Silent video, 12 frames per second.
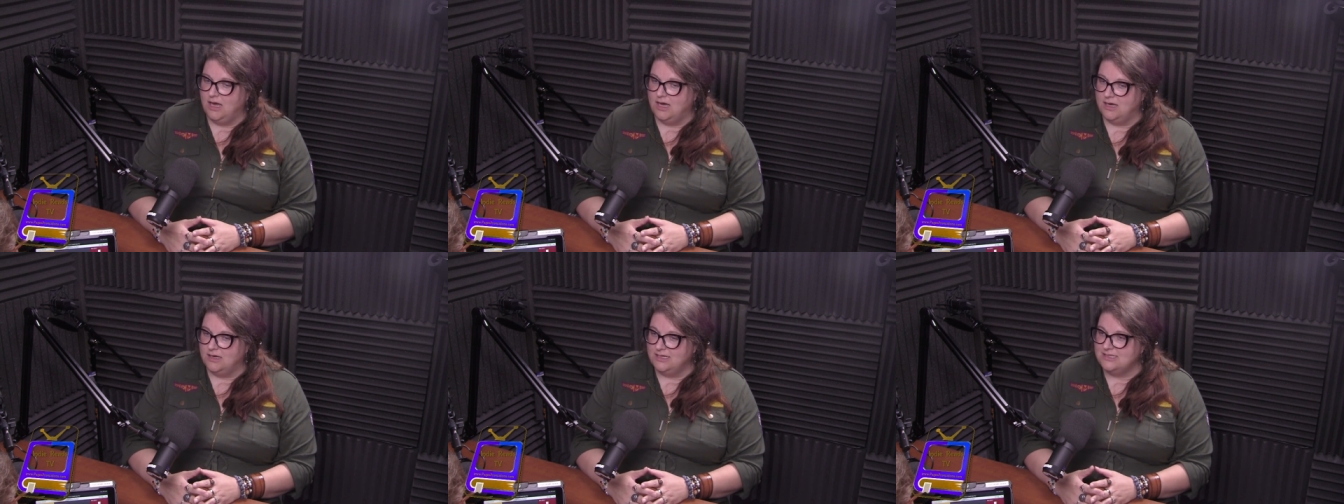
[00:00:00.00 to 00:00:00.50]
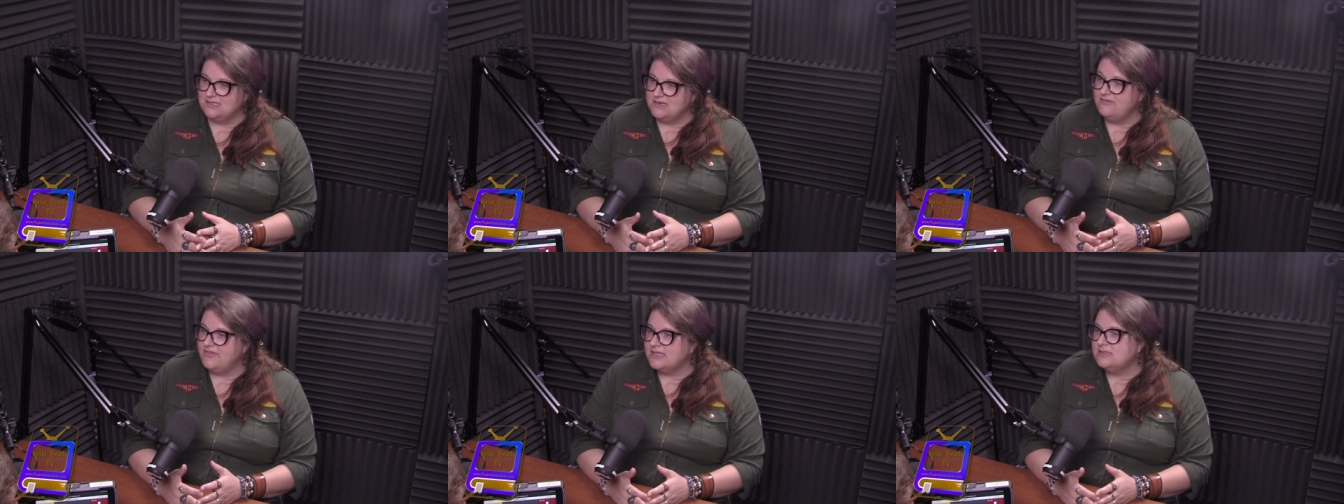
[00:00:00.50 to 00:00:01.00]
uh, it's an
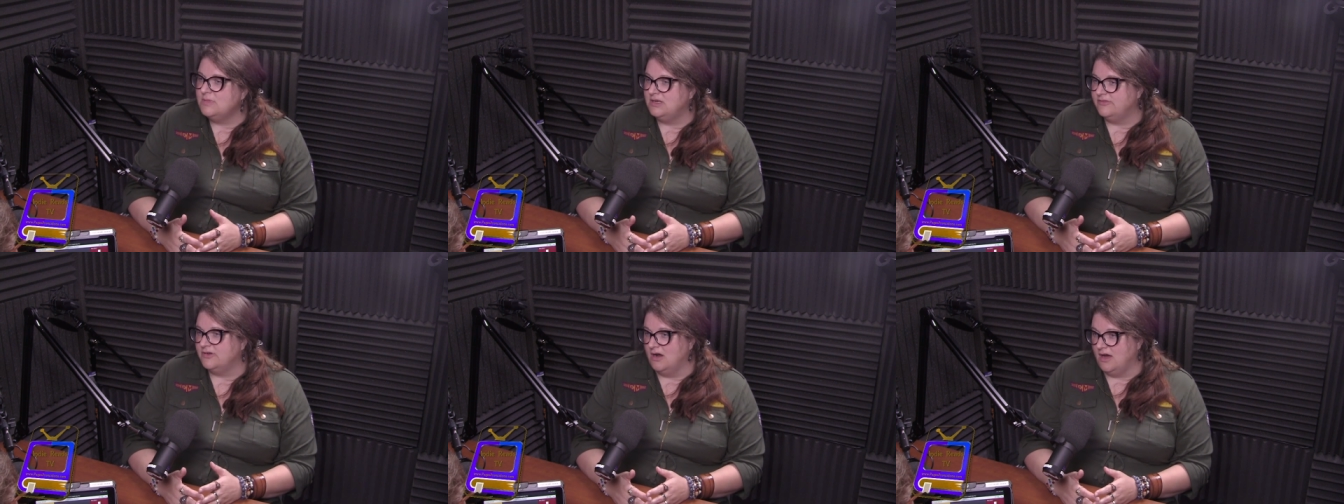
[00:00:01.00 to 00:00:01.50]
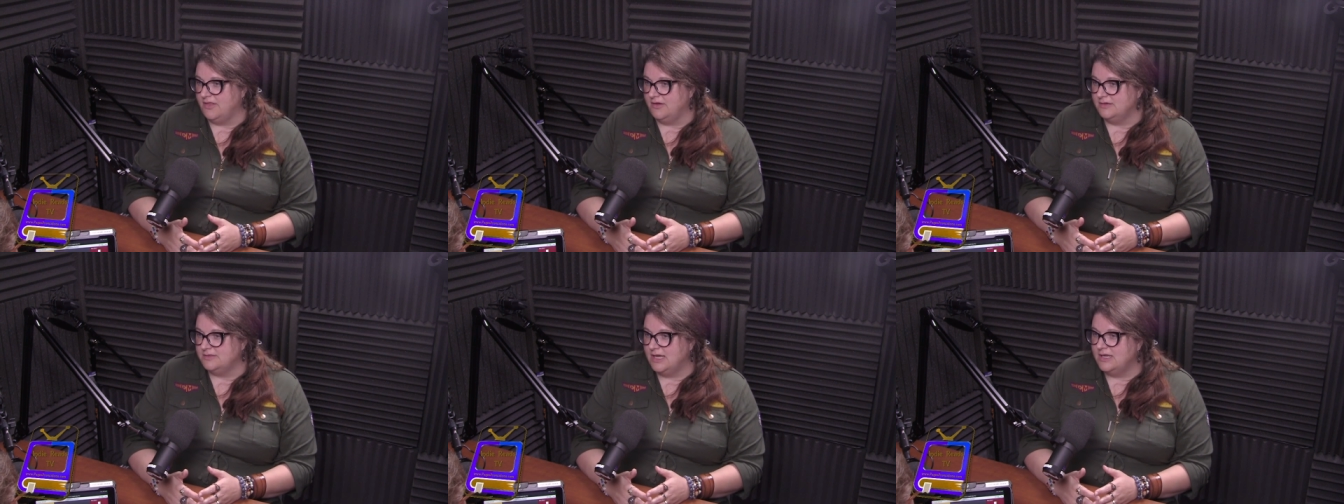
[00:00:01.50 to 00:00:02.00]
investment for
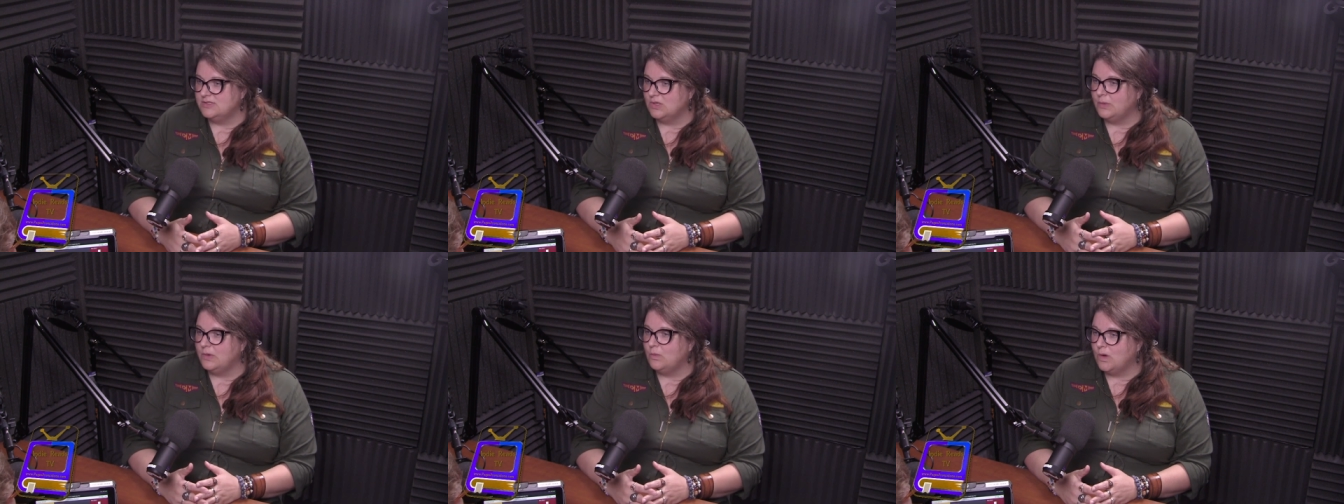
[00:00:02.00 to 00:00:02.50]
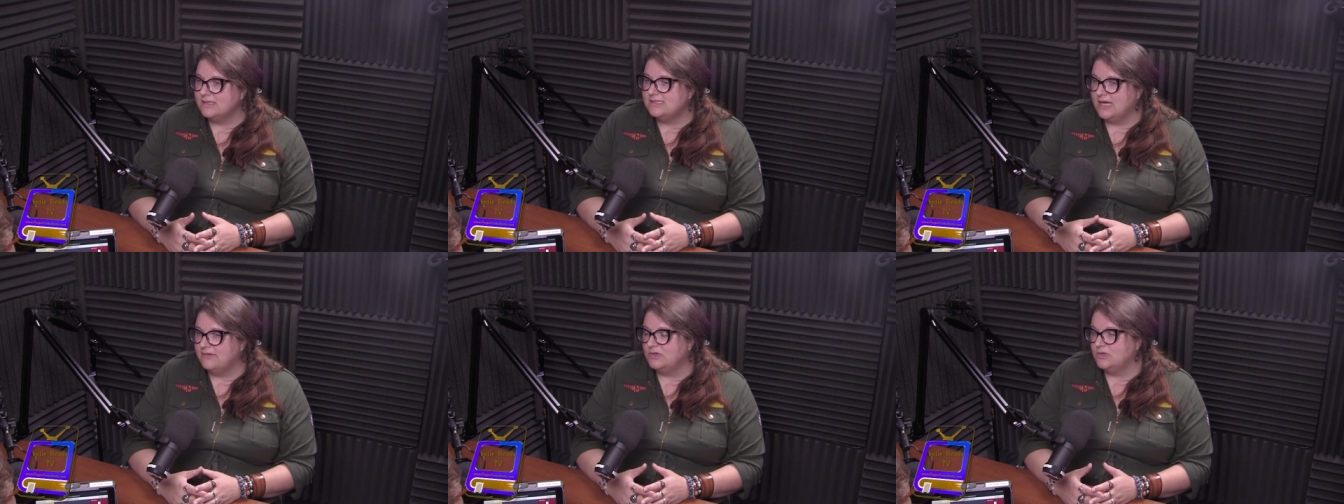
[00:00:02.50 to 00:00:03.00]
authors, and so we want to
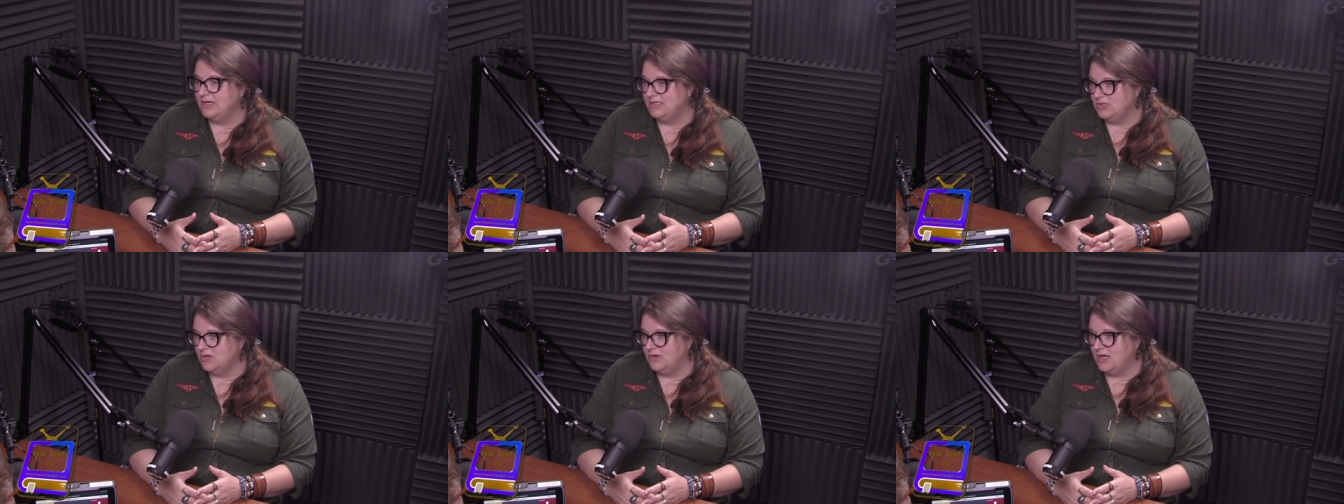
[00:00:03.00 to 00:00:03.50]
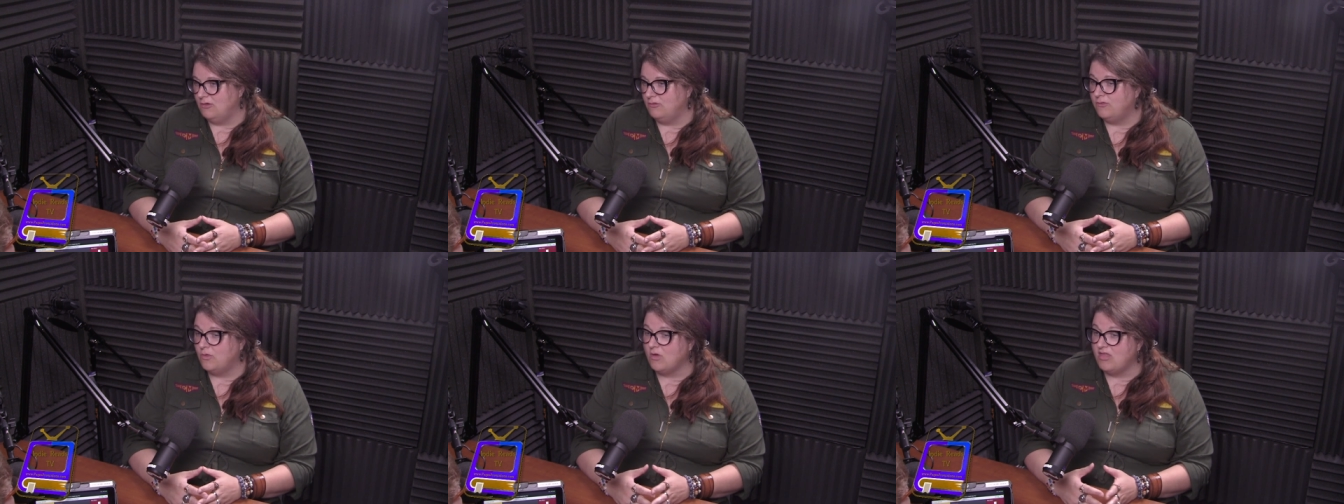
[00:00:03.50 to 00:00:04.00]
have a great turnout
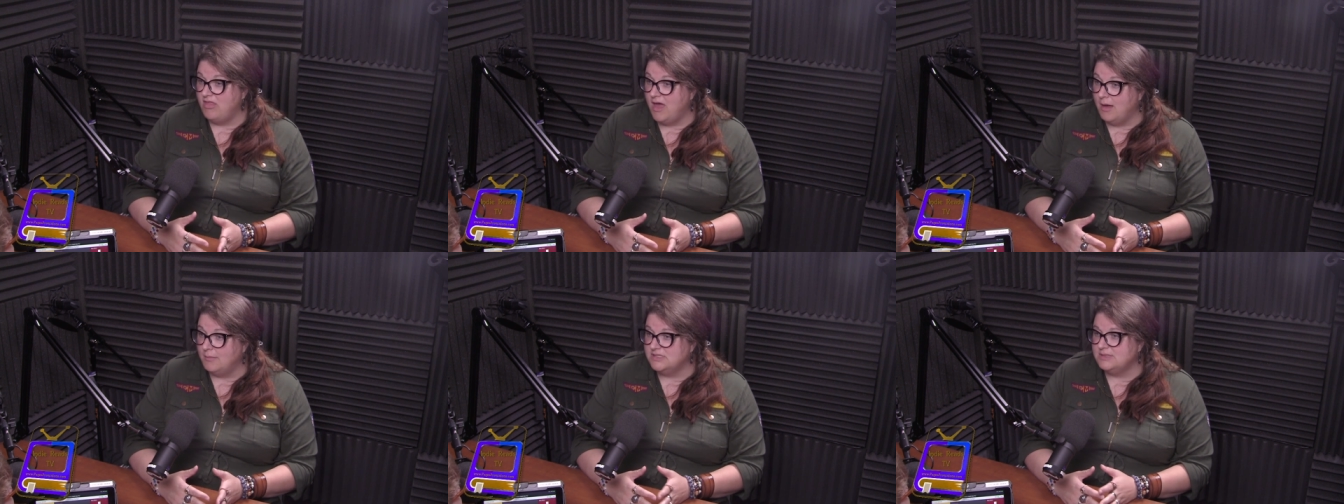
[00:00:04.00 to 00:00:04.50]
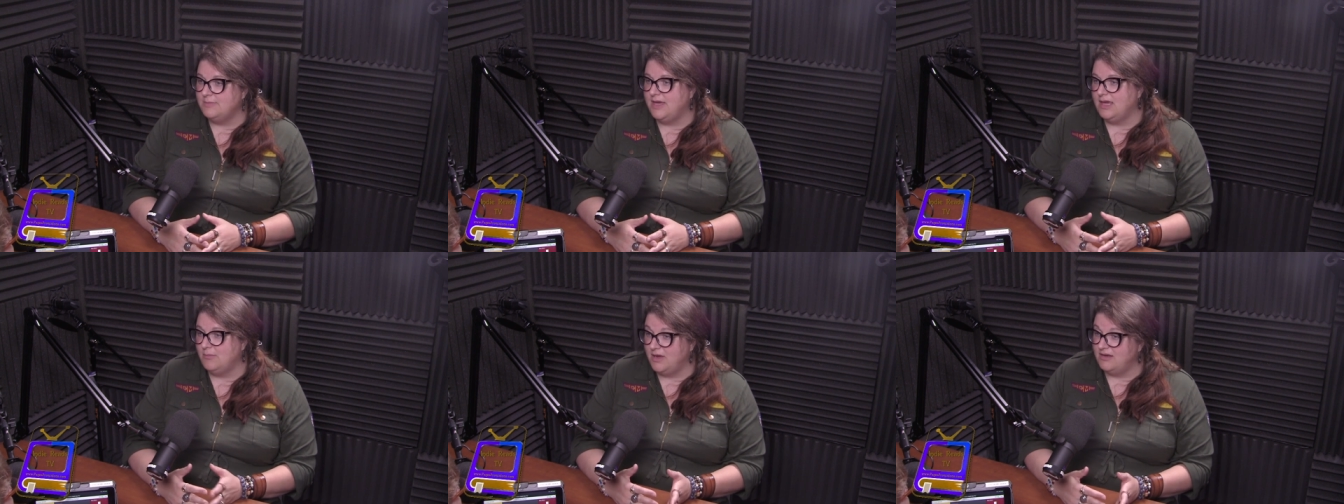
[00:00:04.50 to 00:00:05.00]
for them to
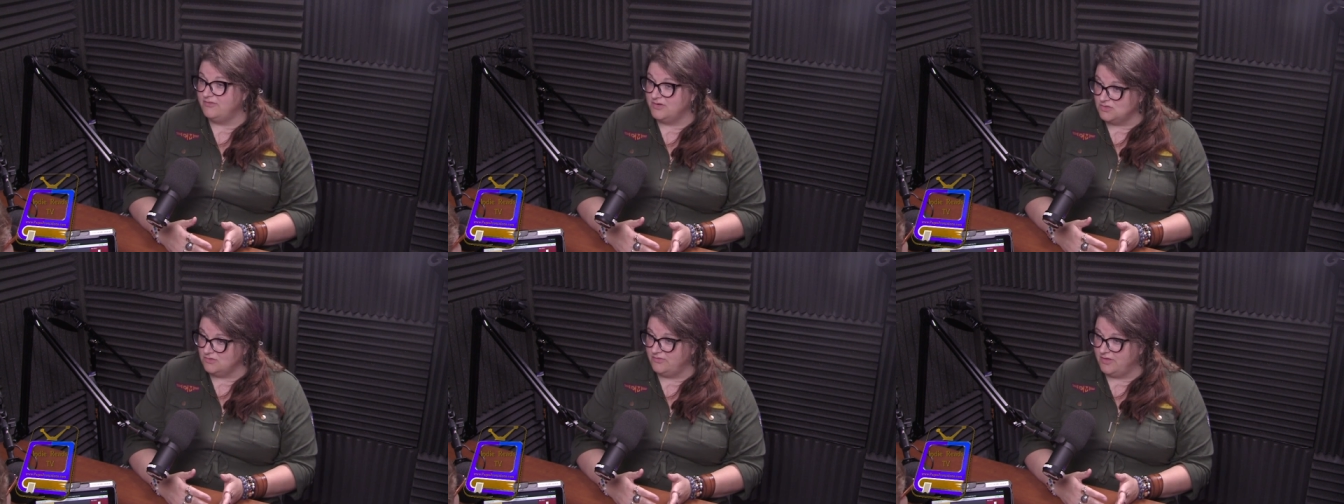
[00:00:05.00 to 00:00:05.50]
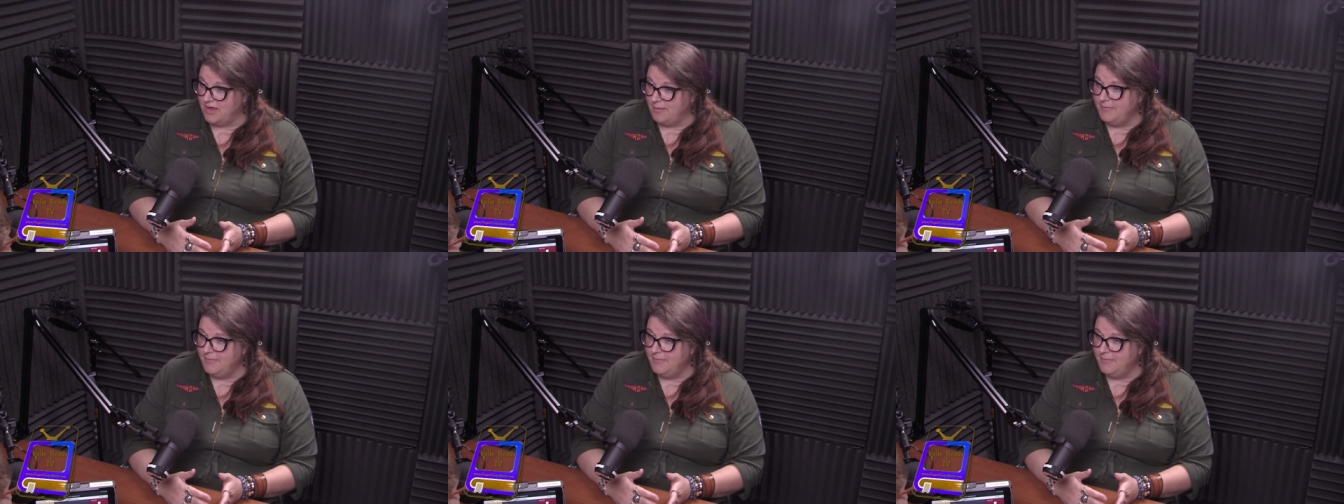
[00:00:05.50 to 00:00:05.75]
make it beneficial for them.